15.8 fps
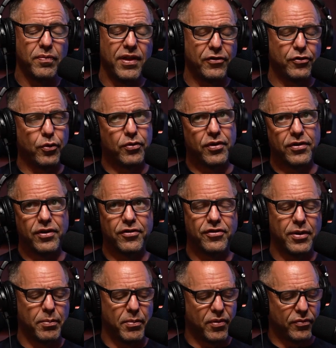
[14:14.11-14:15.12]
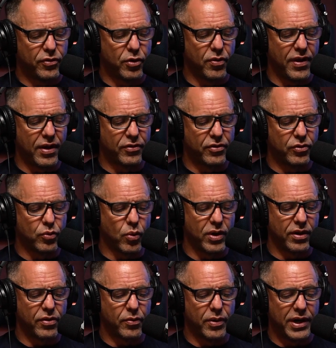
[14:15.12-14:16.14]
This was in December of
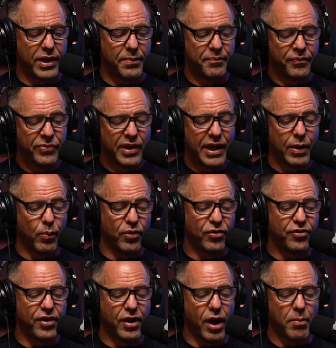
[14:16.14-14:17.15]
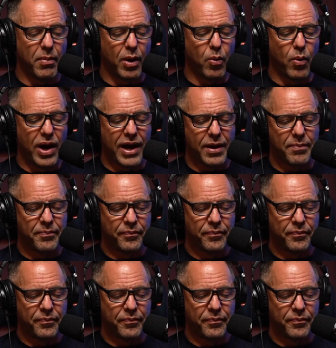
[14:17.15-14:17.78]
2023 and was sent on my way.